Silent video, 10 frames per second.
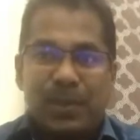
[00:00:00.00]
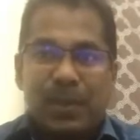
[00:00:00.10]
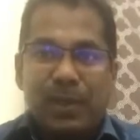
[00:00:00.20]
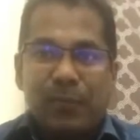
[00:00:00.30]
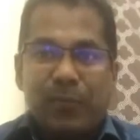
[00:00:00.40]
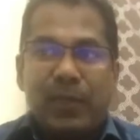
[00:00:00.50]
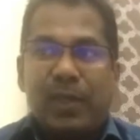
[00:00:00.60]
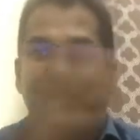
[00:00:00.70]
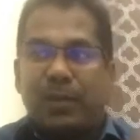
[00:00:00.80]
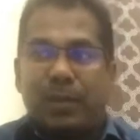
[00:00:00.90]

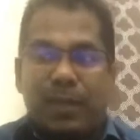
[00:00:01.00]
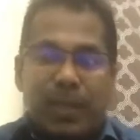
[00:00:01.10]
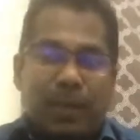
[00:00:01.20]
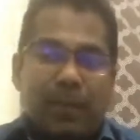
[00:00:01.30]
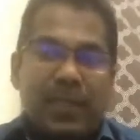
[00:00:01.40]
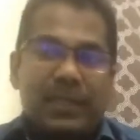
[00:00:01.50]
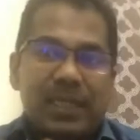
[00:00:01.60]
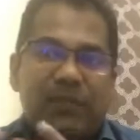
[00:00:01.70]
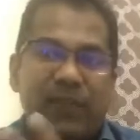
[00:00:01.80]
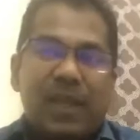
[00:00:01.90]
We make that
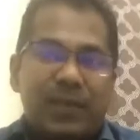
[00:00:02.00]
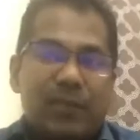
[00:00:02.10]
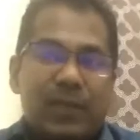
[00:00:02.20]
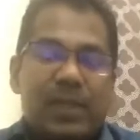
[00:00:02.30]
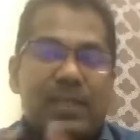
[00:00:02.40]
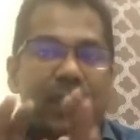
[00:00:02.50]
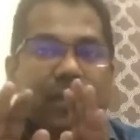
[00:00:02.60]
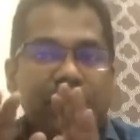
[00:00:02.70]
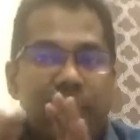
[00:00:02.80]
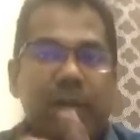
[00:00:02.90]
filler words
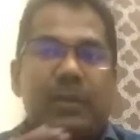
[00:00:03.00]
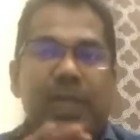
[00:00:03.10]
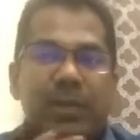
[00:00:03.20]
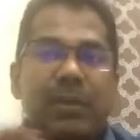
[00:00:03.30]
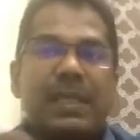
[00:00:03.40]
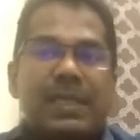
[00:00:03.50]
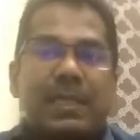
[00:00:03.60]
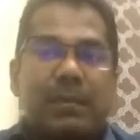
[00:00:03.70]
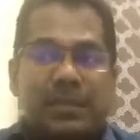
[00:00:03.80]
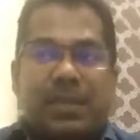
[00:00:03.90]
and that will
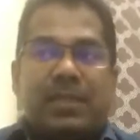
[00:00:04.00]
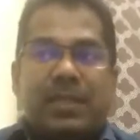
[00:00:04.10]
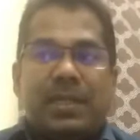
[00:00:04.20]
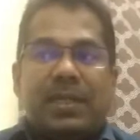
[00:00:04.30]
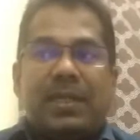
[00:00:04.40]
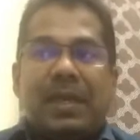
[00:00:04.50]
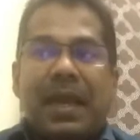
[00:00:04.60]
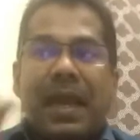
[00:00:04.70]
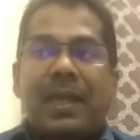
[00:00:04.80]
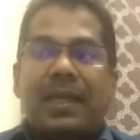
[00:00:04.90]
disrupt it.
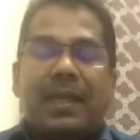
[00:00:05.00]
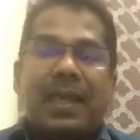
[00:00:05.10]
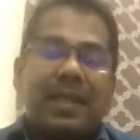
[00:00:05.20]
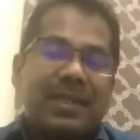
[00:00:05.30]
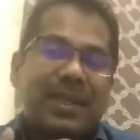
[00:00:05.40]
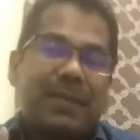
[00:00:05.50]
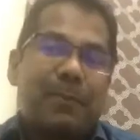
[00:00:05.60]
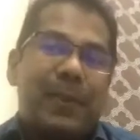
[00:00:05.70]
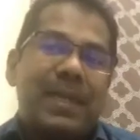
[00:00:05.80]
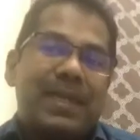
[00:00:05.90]
And again, that
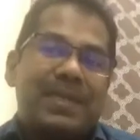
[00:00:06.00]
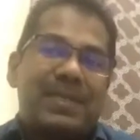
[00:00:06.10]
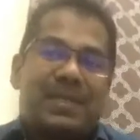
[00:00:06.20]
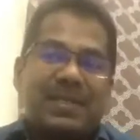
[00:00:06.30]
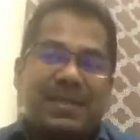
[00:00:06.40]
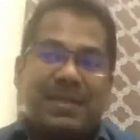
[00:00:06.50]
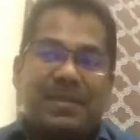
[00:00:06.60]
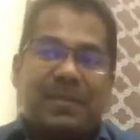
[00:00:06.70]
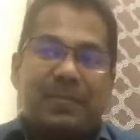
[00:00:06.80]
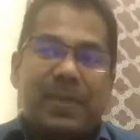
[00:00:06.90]
pace
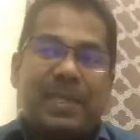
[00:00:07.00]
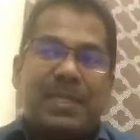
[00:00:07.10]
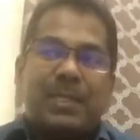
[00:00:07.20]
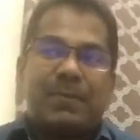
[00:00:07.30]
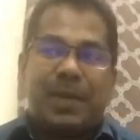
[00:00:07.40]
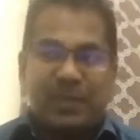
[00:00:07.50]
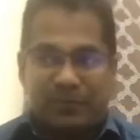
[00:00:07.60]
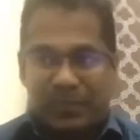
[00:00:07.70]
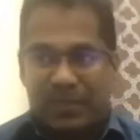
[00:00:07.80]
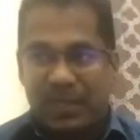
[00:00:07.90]
part of
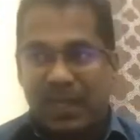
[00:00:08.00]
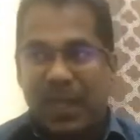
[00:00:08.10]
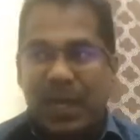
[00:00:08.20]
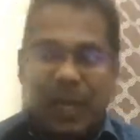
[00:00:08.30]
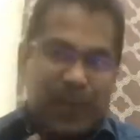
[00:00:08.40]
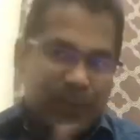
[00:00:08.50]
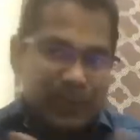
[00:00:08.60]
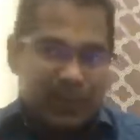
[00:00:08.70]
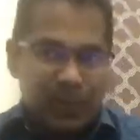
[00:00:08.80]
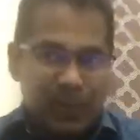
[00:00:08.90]
it, how
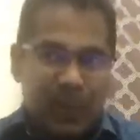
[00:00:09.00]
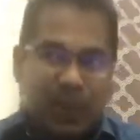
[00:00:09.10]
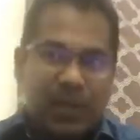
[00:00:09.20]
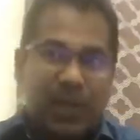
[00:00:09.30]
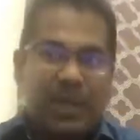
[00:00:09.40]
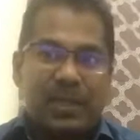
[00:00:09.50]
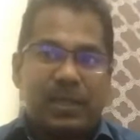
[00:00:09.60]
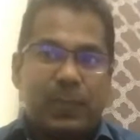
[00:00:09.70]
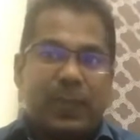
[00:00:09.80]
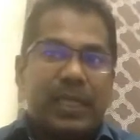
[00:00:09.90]
slow and
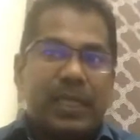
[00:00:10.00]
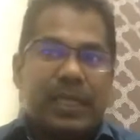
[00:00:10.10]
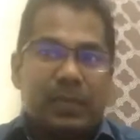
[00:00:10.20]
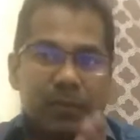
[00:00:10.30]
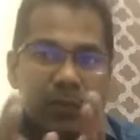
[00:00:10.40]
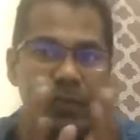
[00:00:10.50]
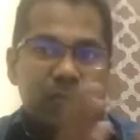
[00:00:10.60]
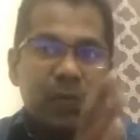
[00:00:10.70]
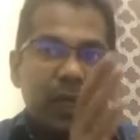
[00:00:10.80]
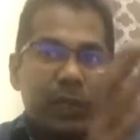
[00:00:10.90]
speed, which
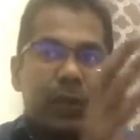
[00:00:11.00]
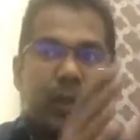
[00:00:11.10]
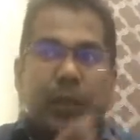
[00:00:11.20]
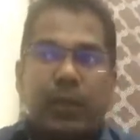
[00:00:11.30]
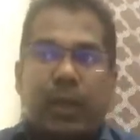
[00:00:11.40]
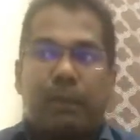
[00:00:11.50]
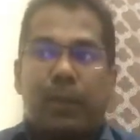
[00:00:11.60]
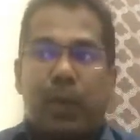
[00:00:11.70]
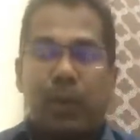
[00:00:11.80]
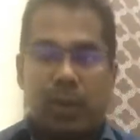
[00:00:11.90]
where you need to
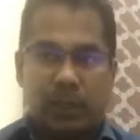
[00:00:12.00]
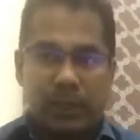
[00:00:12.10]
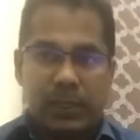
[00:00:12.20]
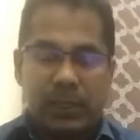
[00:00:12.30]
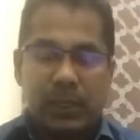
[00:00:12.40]
employ all these,